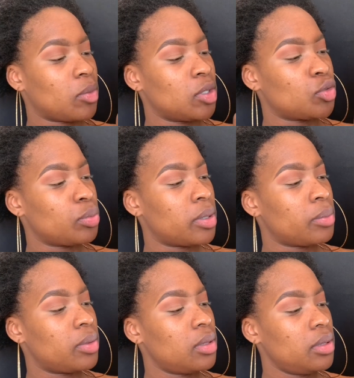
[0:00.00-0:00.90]
gonna do
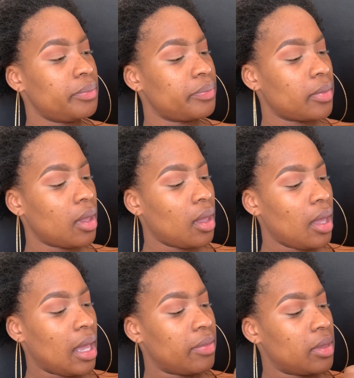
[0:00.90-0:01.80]
purple
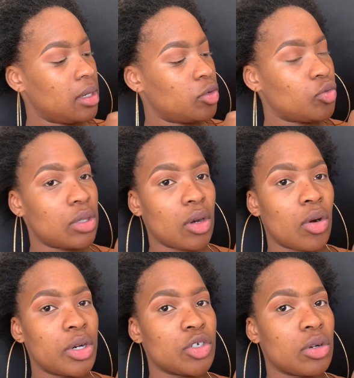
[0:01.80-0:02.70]
and then do that
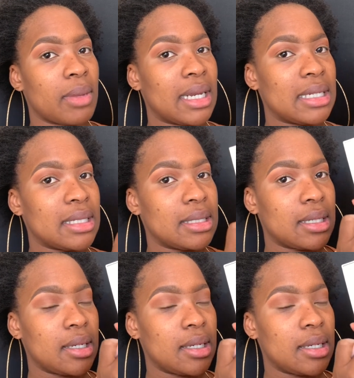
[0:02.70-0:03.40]
orange on my lid.